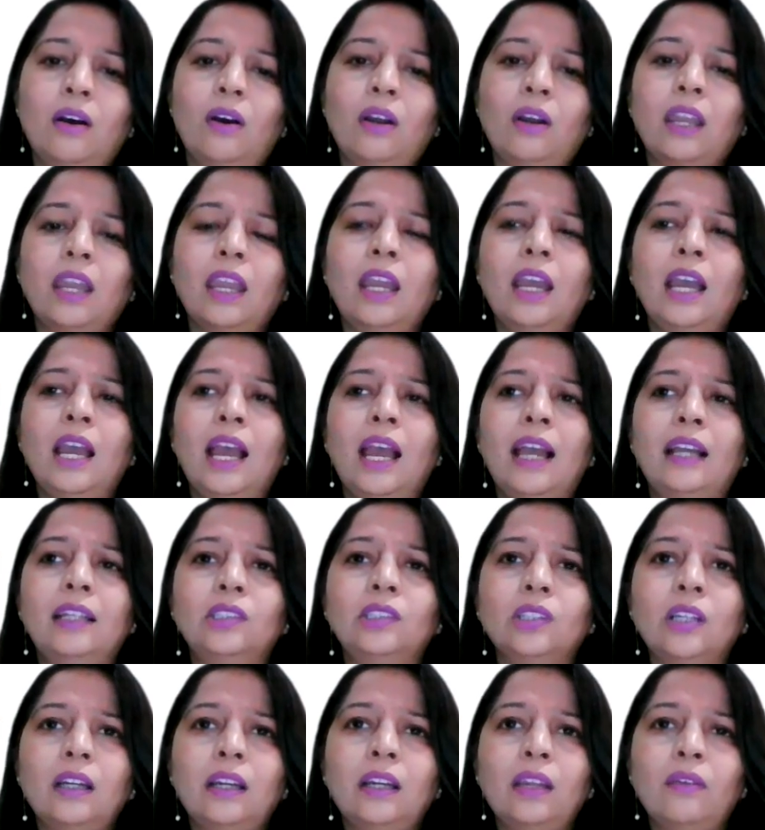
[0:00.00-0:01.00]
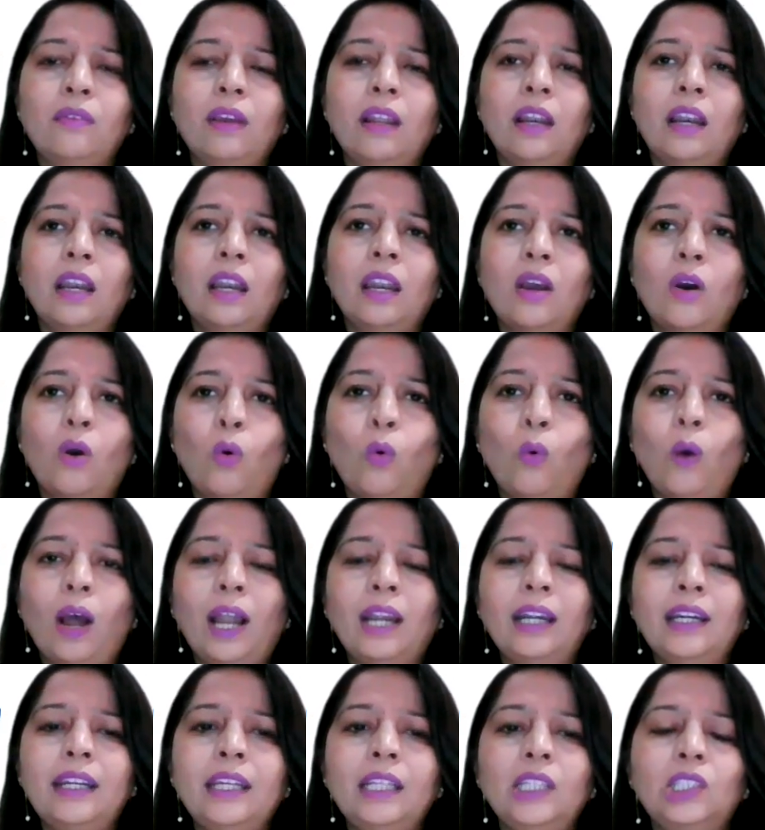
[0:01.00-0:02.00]
Okay, and generally when
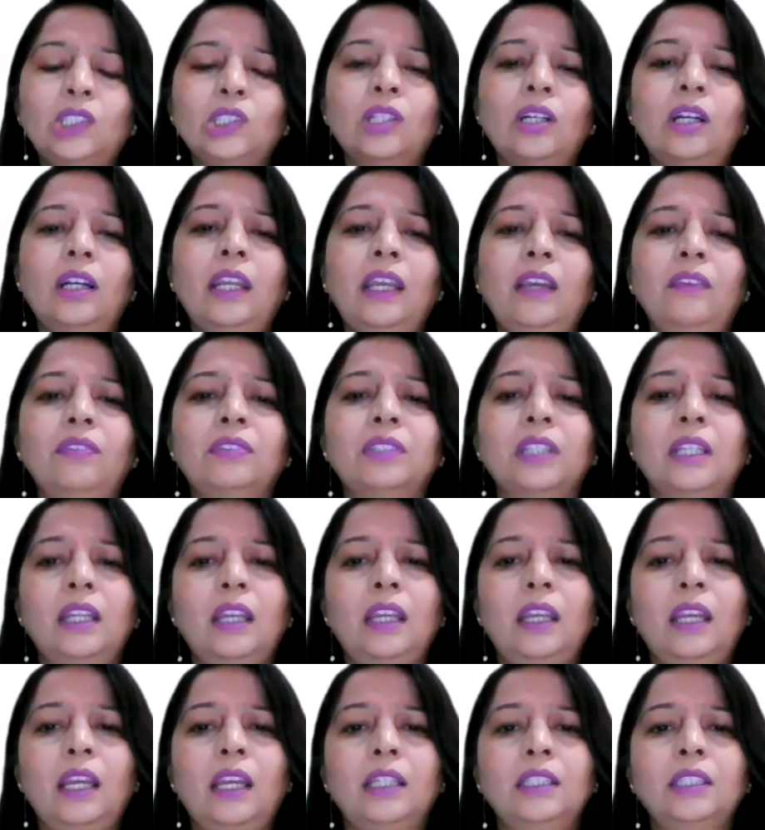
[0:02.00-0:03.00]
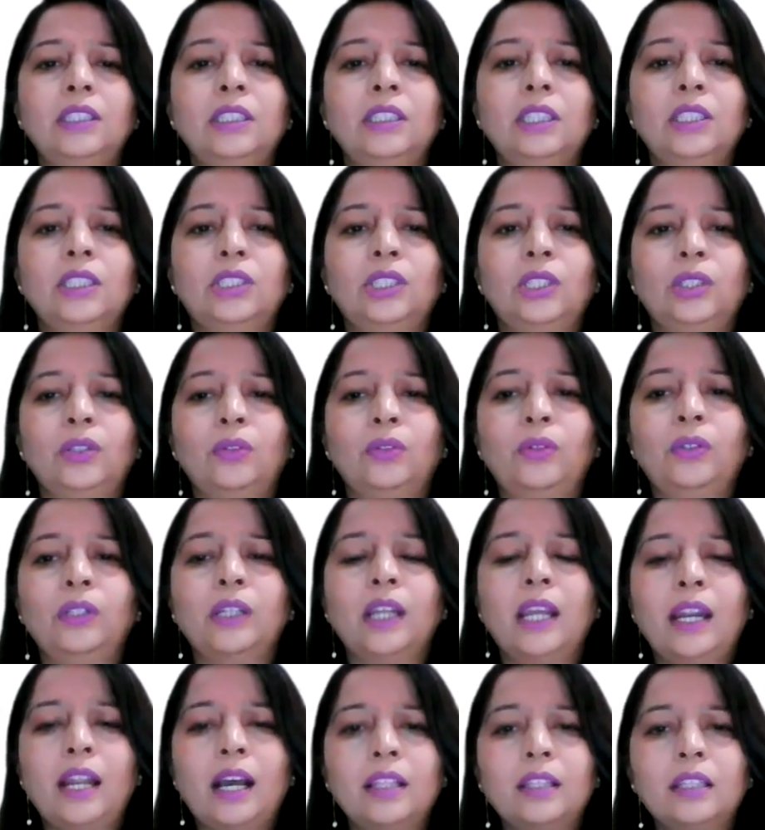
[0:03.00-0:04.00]
one teacher leaves any
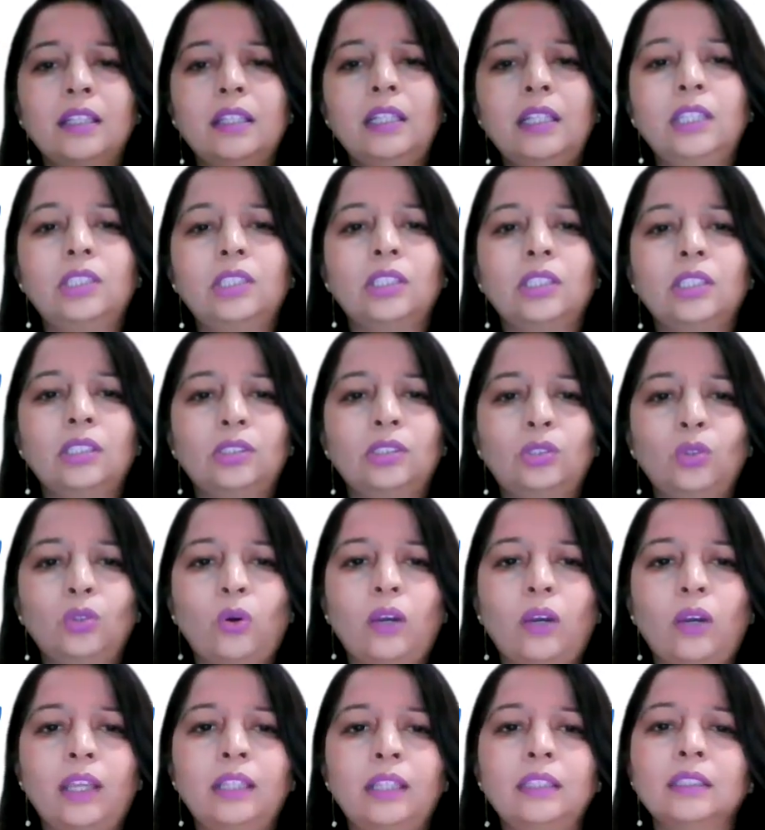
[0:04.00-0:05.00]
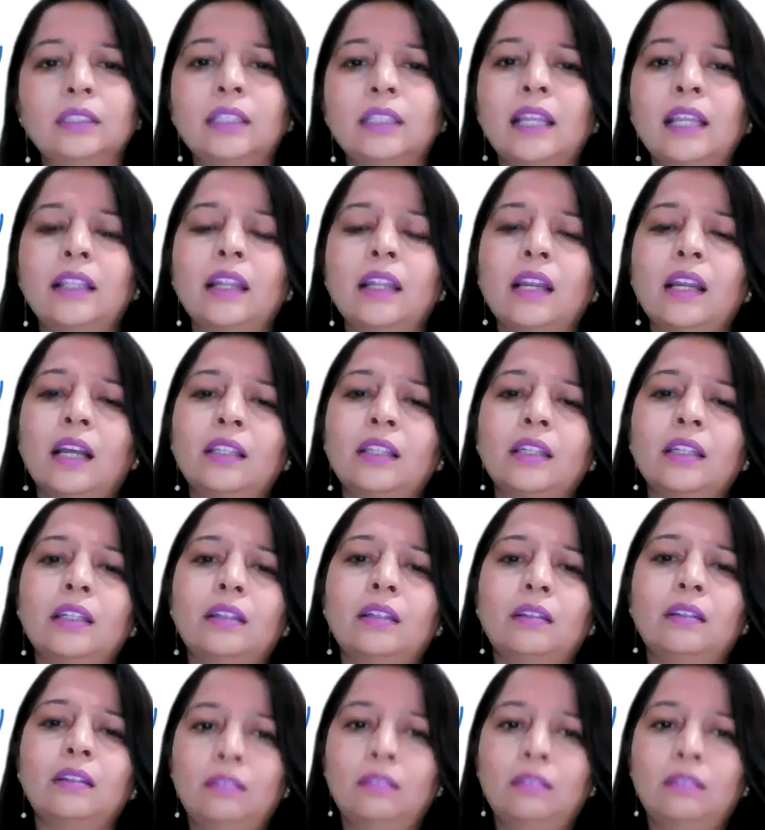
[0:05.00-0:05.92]
institute, another teacher joins, and another